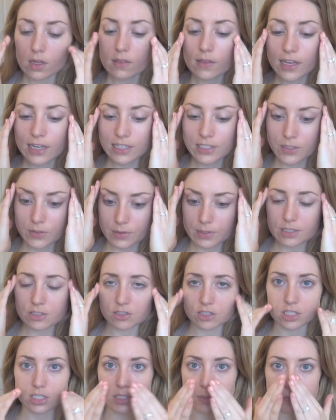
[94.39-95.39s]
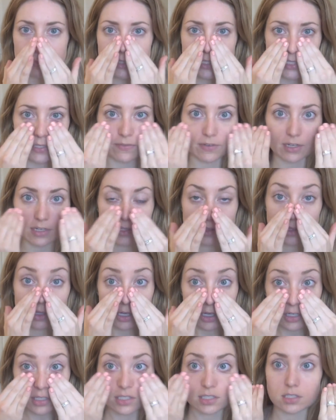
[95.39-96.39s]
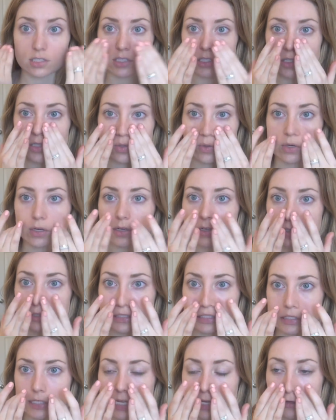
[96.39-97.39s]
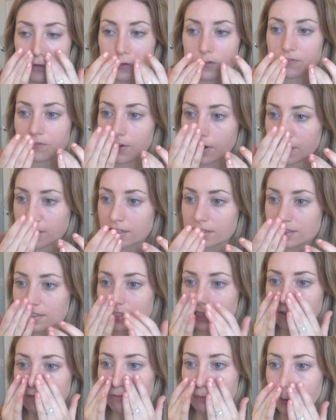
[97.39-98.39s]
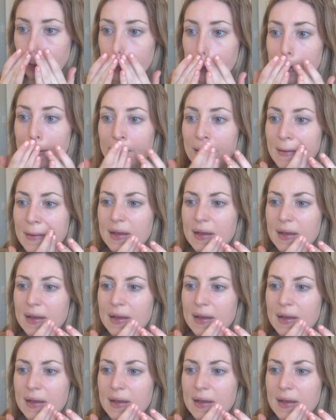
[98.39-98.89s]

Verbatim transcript: like doing just specific looks and tutorials is like fun and stuff, but